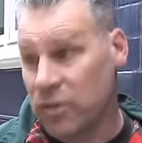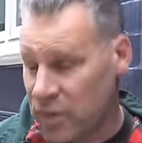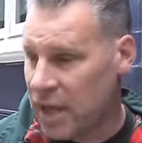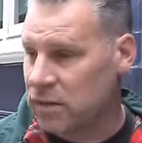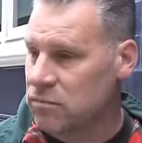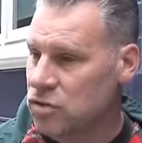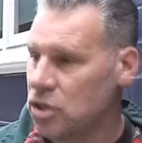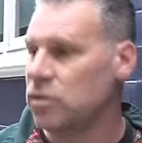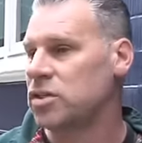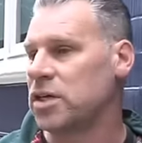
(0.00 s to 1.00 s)
And then,
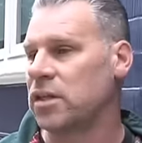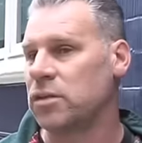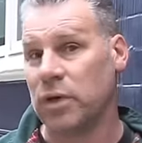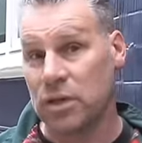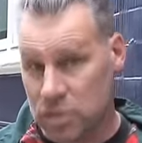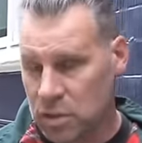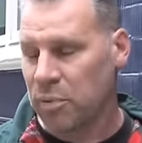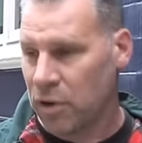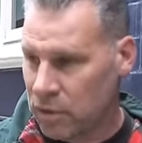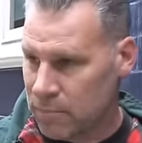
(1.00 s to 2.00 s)
June the 10th, we're going to do the
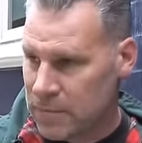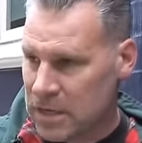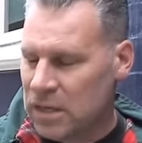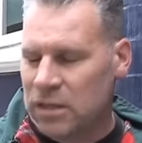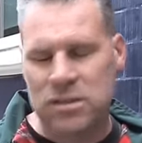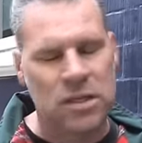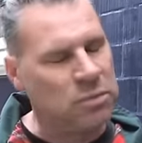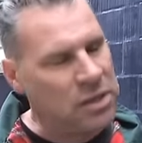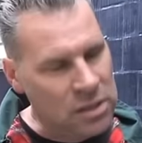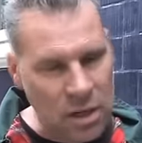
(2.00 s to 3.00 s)
programme. There's going to
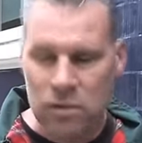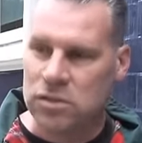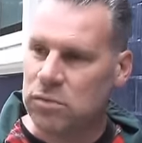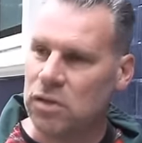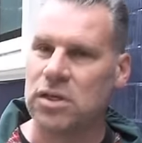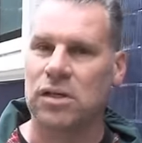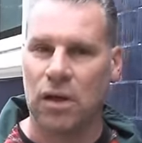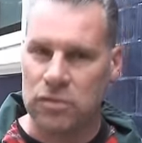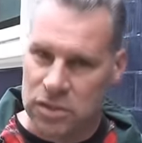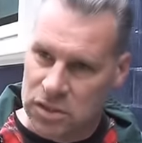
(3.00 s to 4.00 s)
be loads of music,
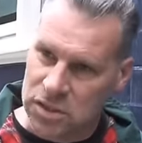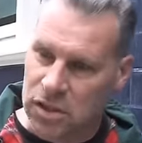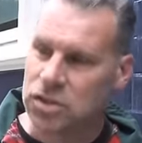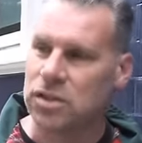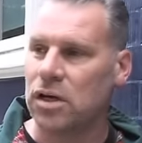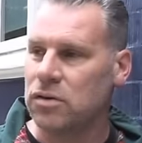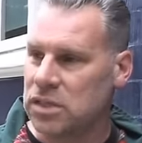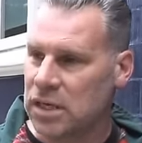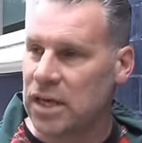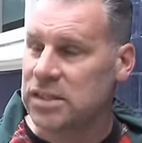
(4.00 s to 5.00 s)
loads of discussion, loads
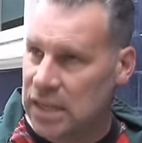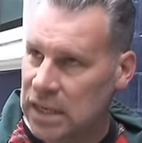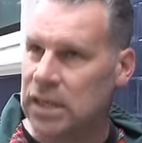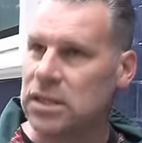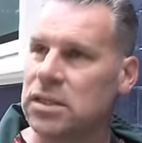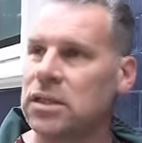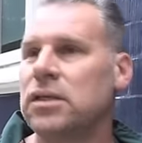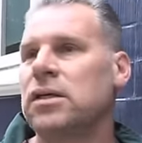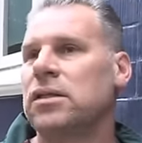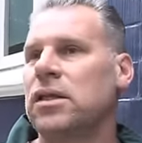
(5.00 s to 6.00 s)
of guests, and
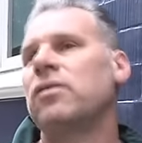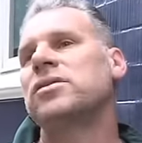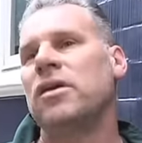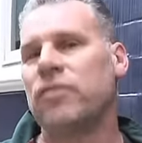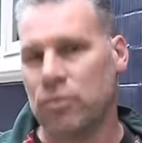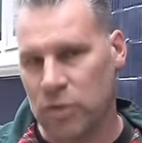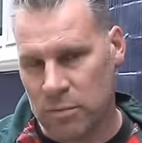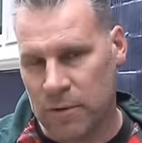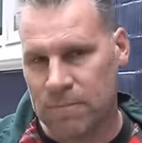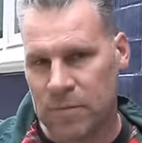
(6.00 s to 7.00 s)
there is even a
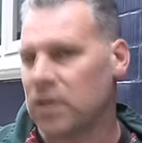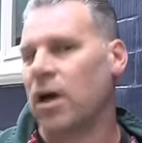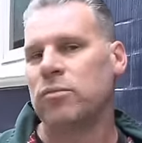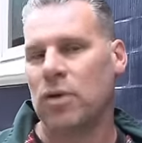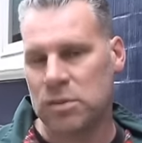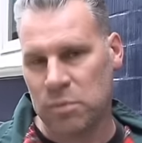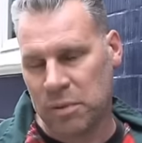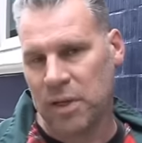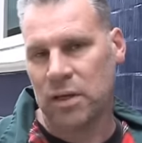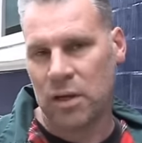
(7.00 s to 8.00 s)
rumour that I'm going to be
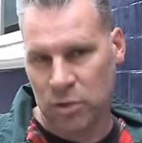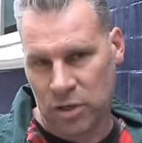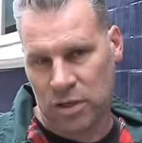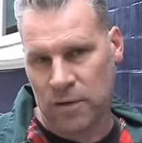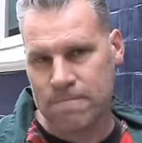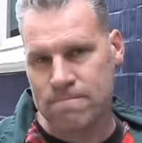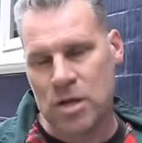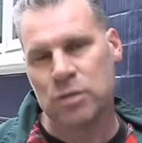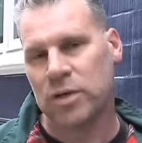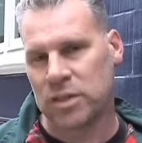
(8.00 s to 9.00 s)
playing the harmonica
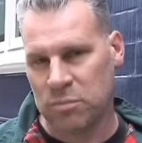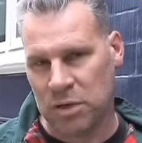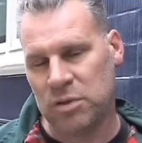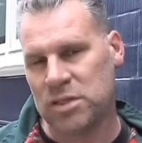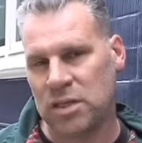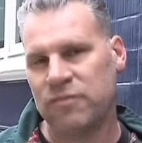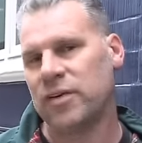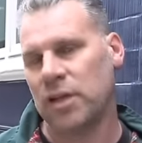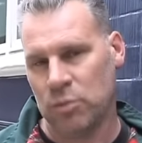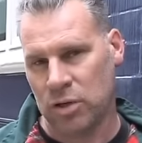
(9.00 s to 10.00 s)
with the BBC
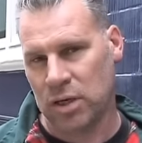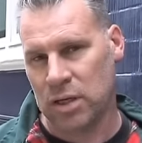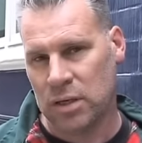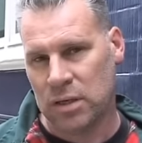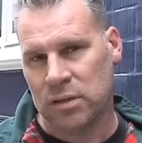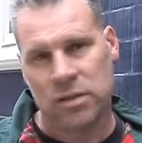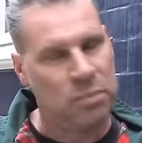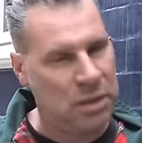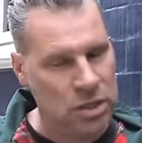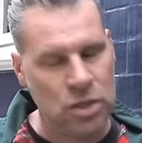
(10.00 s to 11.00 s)
Philharmonic. Don't know
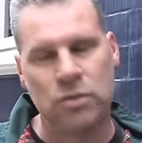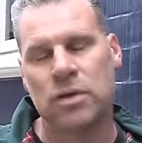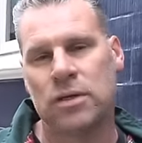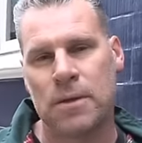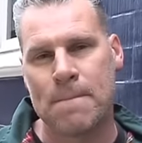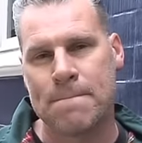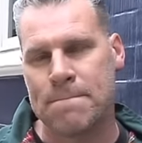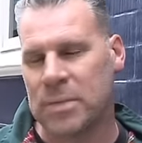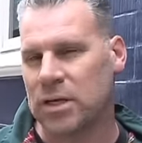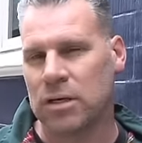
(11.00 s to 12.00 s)
about you,
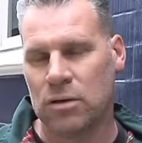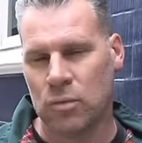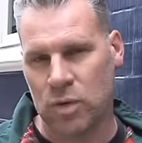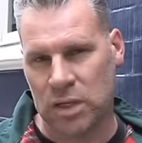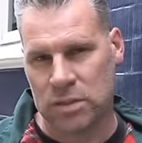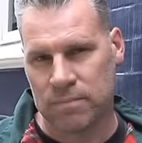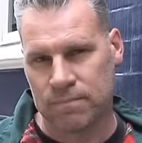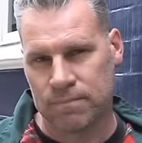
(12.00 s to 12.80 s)
but I can't wait.